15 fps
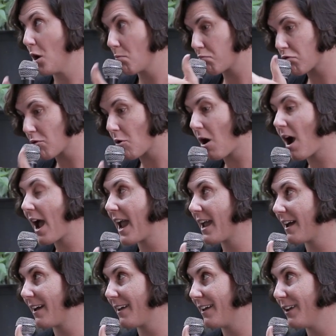
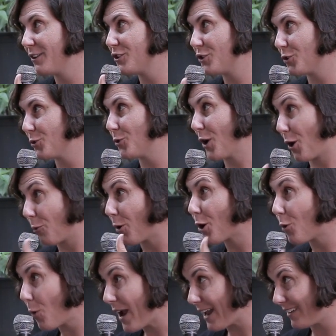prior to a
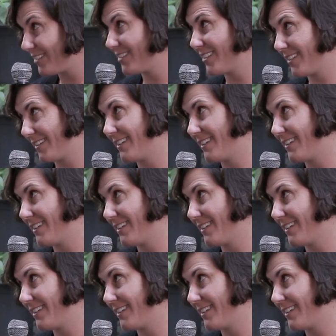request